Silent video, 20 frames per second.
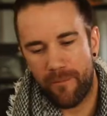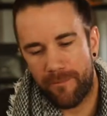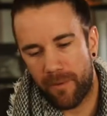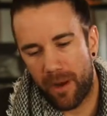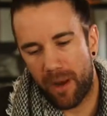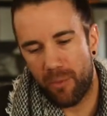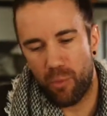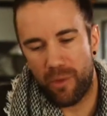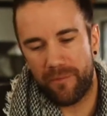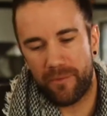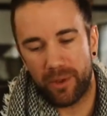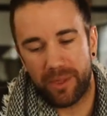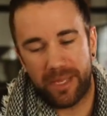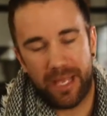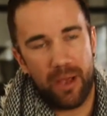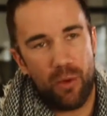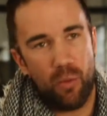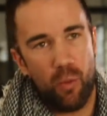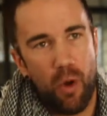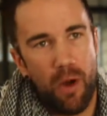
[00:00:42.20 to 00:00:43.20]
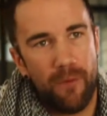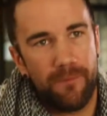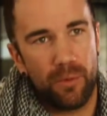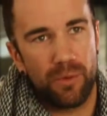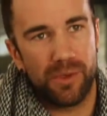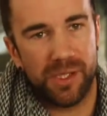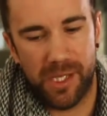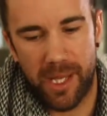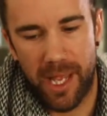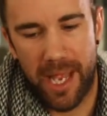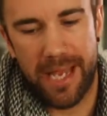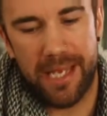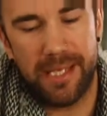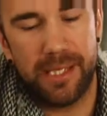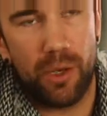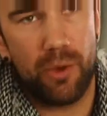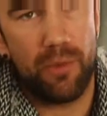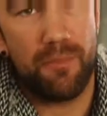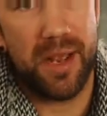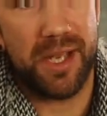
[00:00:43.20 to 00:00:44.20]
in front we've got their waffles, the
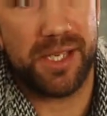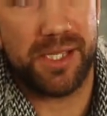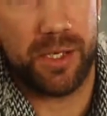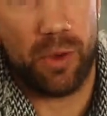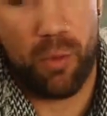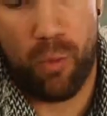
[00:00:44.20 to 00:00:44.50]
Eton Mess